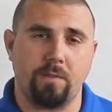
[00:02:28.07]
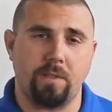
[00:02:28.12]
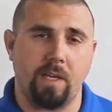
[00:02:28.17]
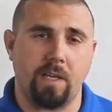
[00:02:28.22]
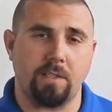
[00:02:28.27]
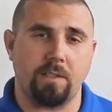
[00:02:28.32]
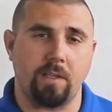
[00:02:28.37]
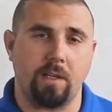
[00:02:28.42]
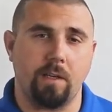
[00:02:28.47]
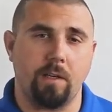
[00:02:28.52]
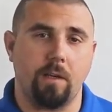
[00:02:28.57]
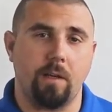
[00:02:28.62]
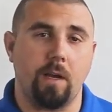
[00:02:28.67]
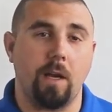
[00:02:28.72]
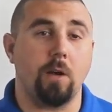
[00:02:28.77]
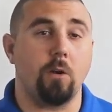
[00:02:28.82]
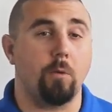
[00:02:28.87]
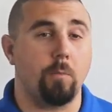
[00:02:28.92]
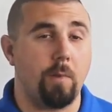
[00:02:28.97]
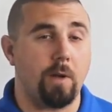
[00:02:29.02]
testing,
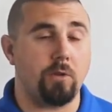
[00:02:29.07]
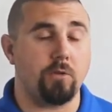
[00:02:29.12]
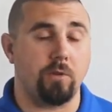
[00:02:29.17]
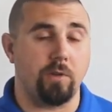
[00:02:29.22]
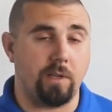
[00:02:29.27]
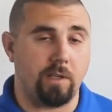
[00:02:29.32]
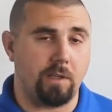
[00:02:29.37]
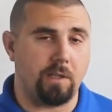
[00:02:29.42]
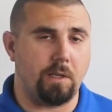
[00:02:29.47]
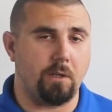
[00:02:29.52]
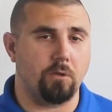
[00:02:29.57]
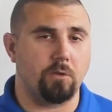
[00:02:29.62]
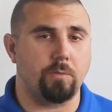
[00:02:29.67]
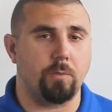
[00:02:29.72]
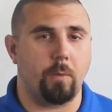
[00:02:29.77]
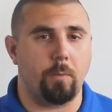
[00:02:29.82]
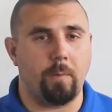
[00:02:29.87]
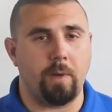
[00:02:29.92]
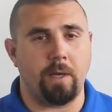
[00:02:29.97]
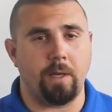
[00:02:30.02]
and are measured in liters
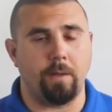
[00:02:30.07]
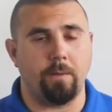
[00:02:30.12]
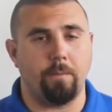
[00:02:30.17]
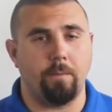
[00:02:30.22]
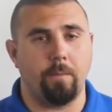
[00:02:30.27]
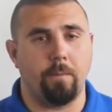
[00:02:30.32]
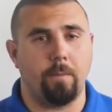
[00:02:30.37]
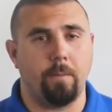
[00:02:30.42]
per minute.